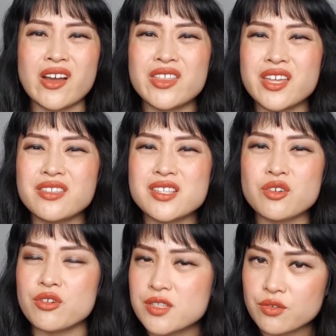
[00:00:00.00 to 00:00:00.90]
Now I think this
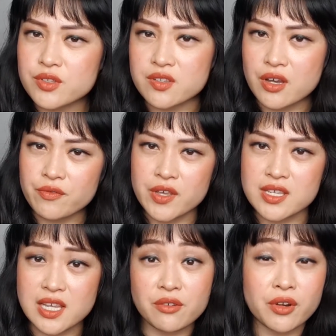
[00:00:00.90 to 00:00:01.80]
crystal stuff
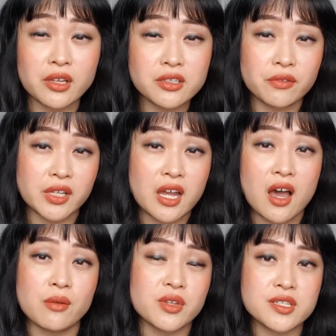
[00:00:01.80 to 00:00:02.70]
is a relatively
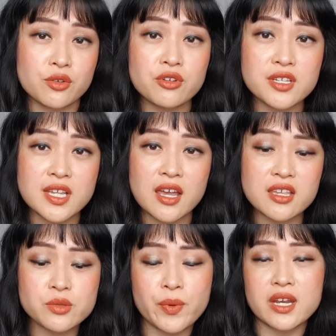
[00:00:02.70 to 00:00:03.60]
harmless
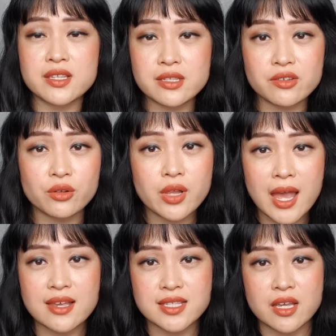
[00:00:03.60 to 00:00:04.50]
pseudoscience, but it still
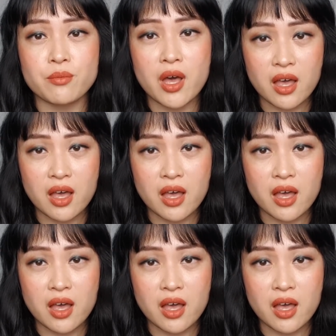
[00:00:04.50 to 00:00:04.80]
has some